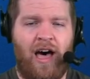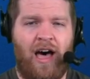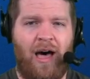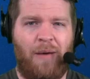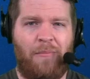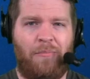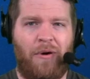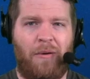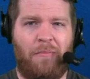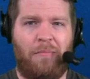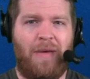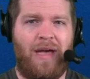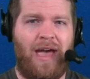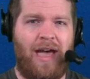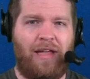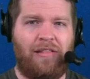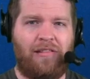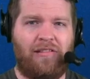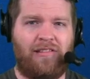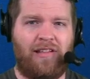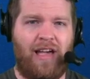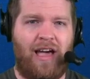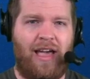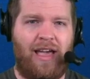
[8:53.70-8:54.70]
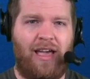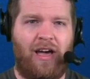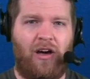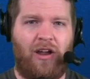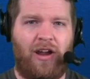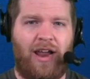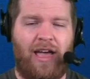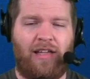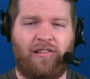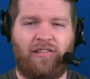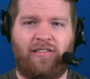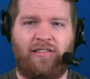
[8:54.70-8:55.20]
But man,
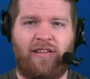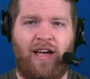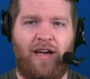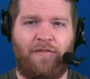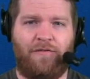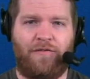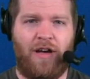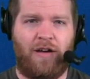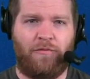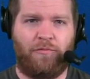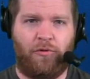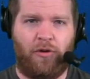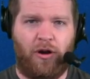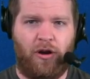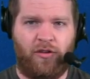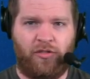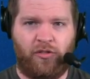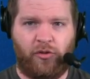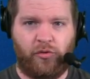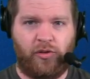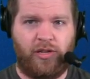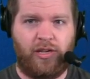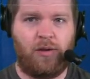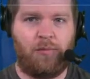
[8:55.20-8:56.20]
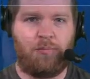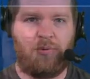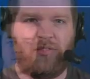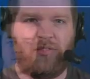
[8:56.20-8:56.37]
Zion has top five player in the league